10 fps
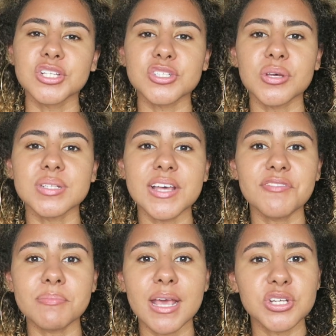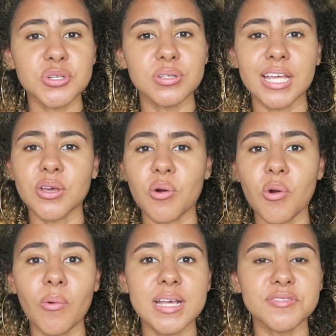So definitely make sure that you're
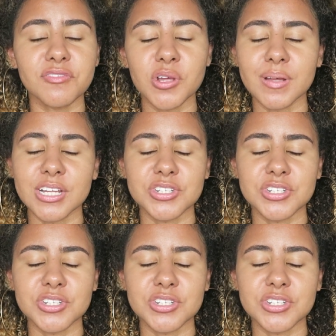always fluent